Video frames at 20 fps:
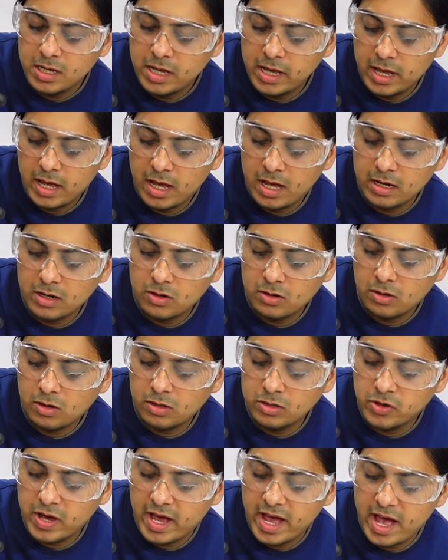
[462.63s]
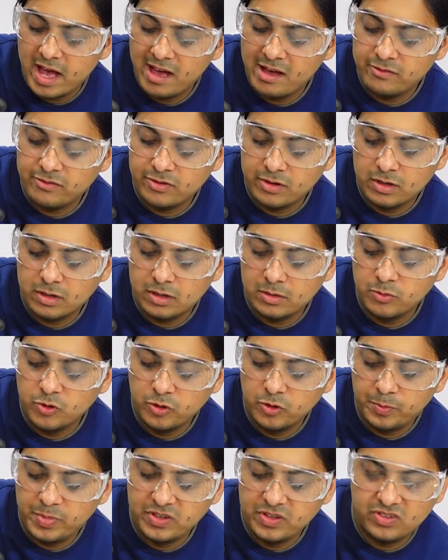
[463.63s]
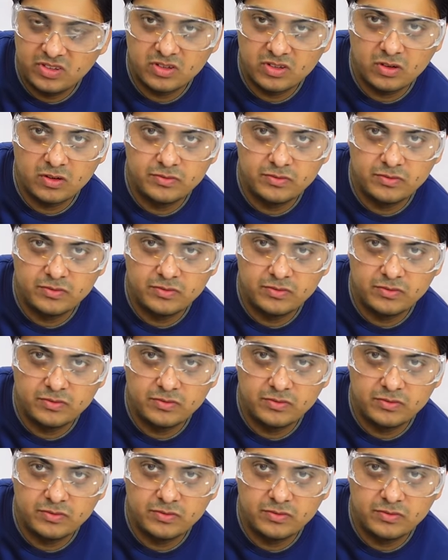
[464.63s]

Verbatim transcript: and uh, although I have uh, more pieces